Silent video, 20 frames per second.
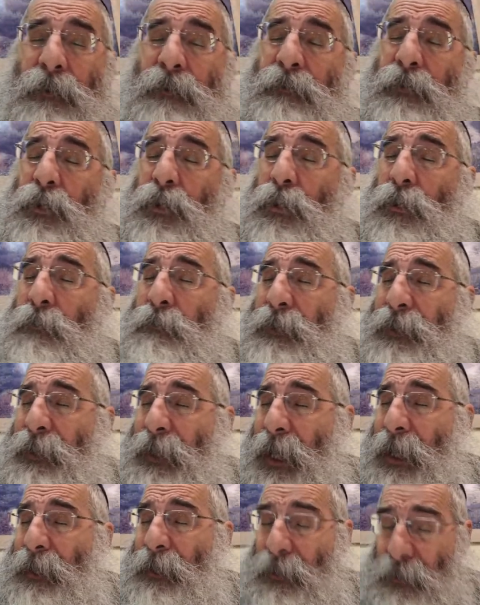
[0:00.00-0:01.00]
B'chol
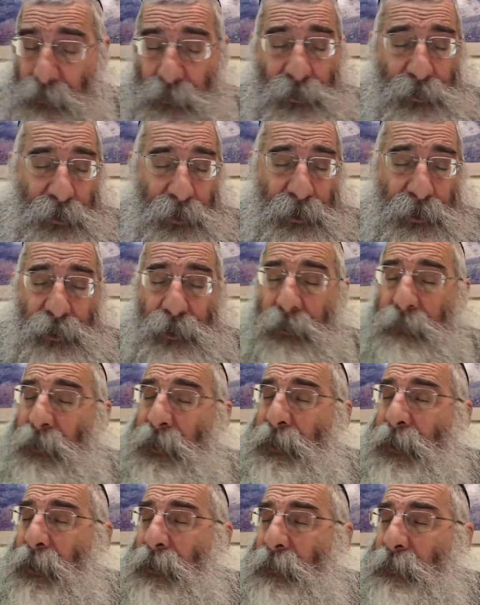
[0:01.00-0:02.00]
Banayich, which we're going to see
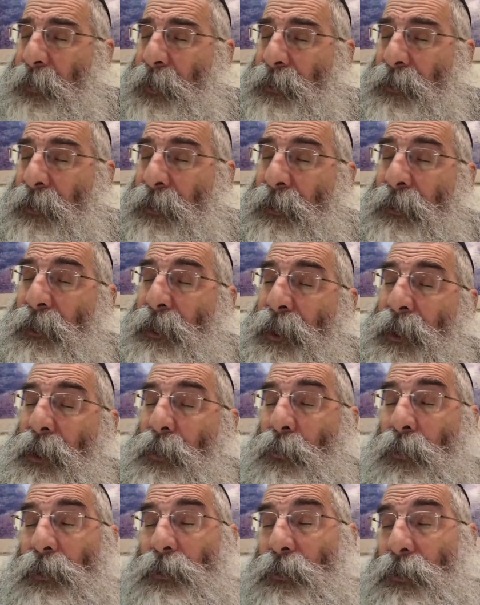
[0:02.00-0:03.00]
right now, the pasuk,
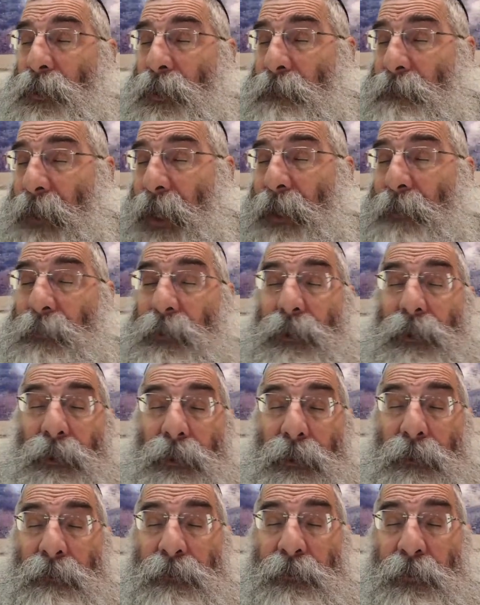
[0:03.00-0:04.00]
which was the mimer that
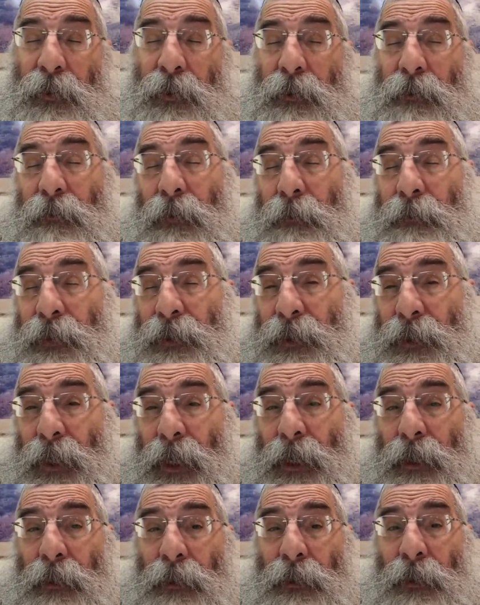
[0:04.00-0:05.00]
the Friedrich Rebbe
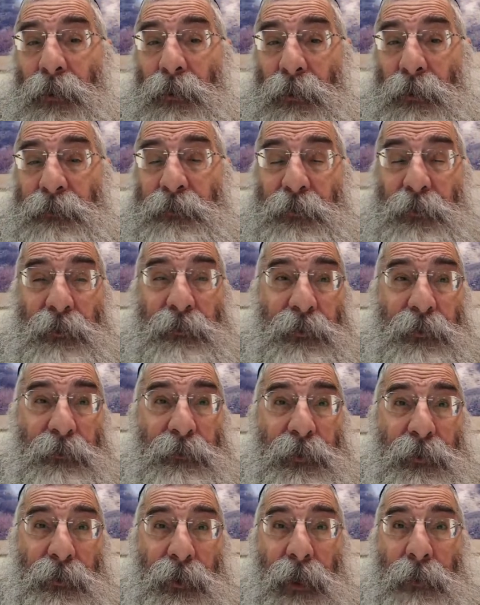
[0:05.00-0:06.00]
said on the Ufruf of
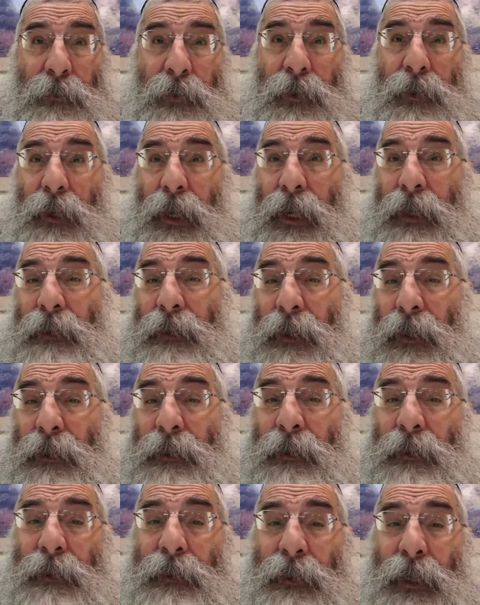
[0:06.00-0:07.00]
the Rebbe, and
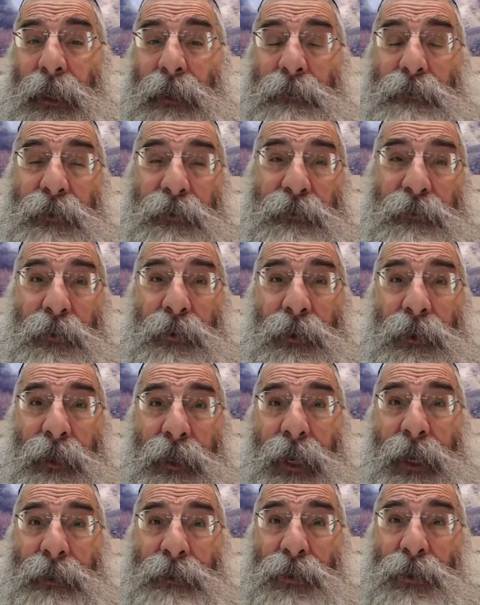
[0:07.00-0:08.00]
then the night before the
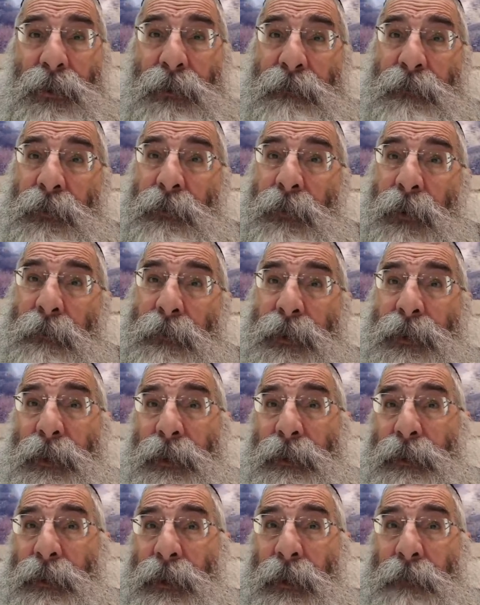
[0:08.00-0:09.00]
Chasna of the Rebbe. He
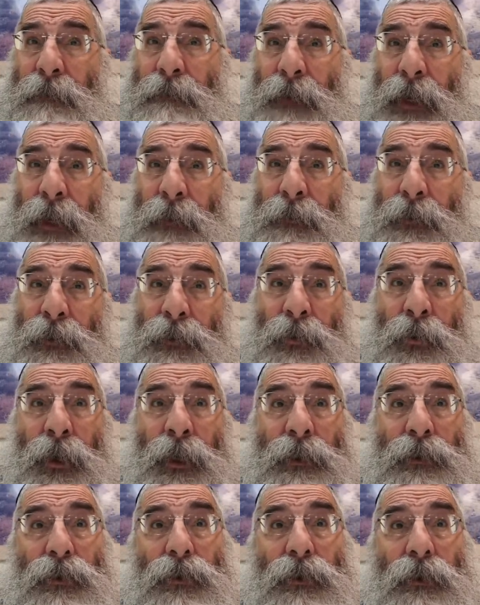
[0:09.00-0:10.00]
said the same mimer
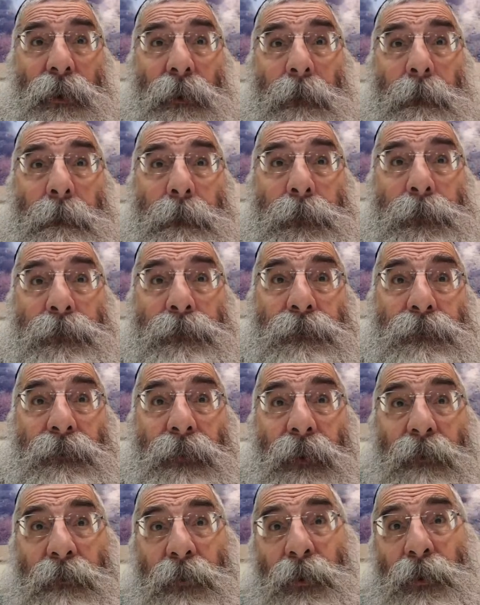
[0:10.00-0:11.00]
twice.
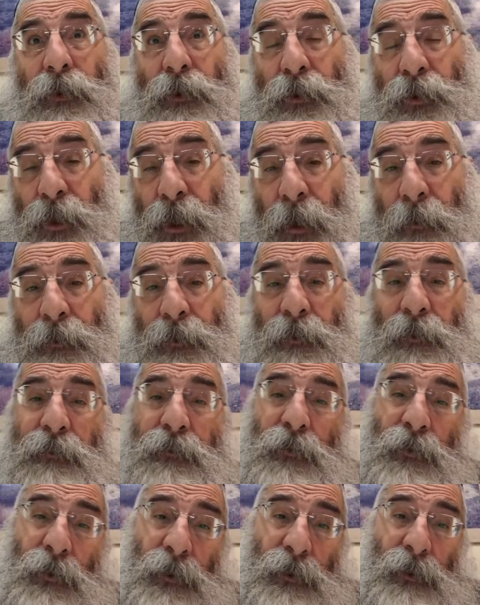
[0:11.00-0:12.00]
First the Shabbos
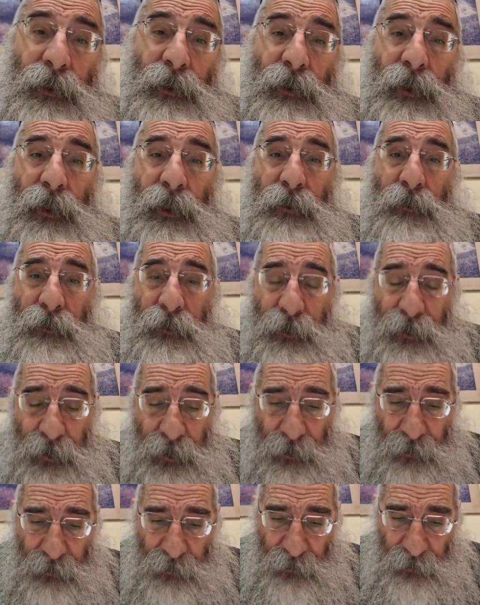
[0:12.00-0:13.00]
before, and then later the
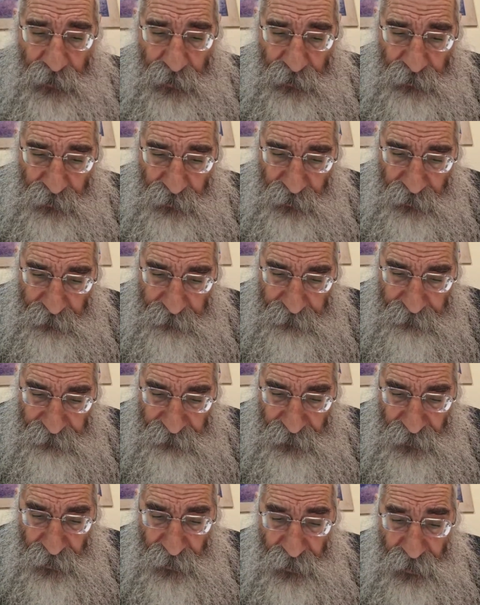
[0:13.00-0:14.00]
night of the Chasna.
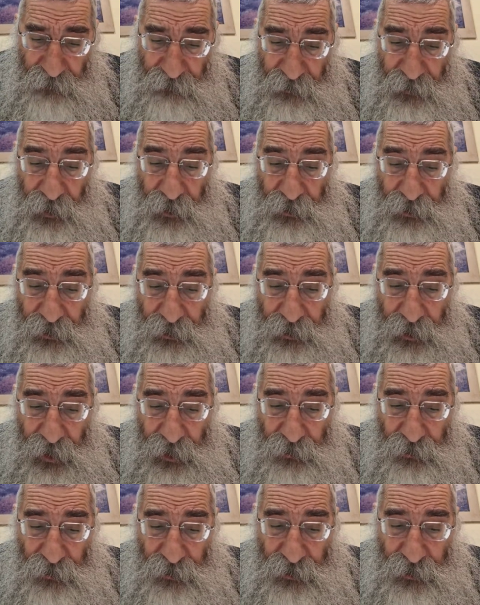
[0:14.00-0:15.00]
V'yesh
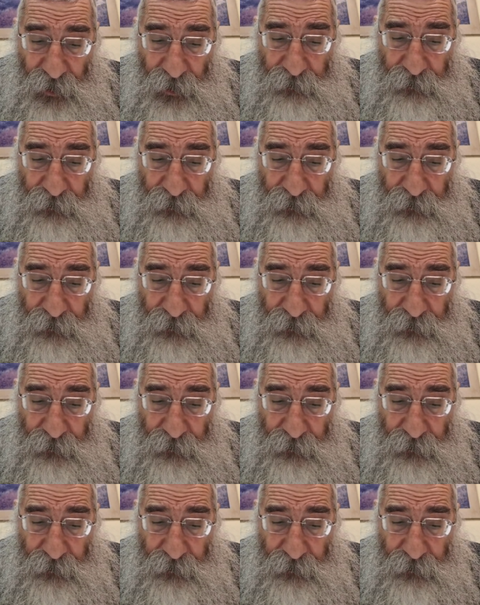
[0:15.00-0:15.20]
l'kasher zeim